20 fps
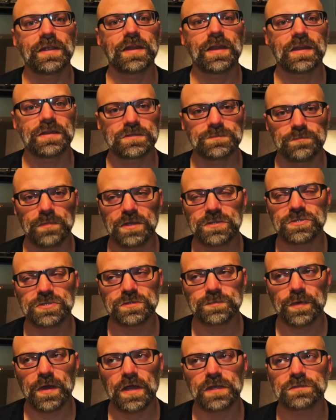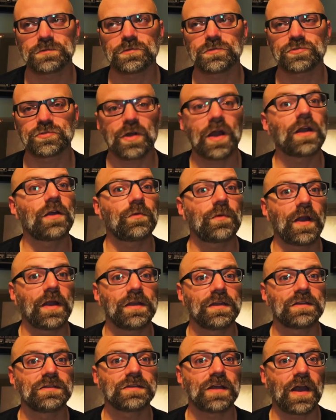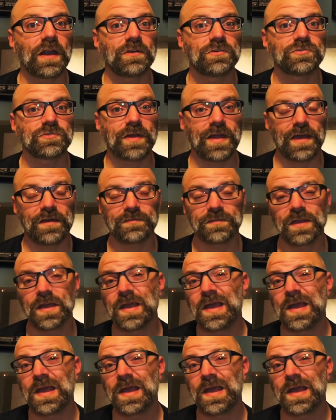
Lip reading: And as much as possible, try to write an entire draft,